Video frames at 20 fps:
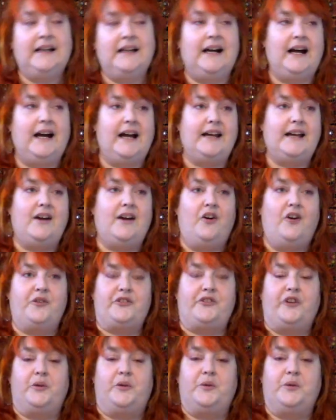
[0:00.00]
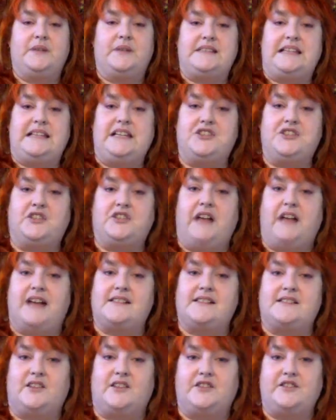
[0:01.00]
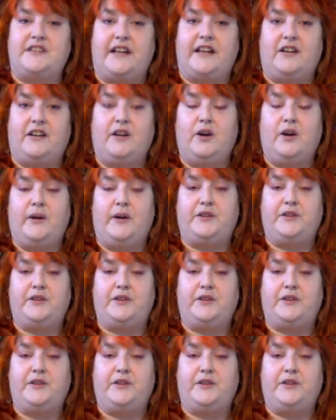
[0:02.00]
I also teach classes on tarot.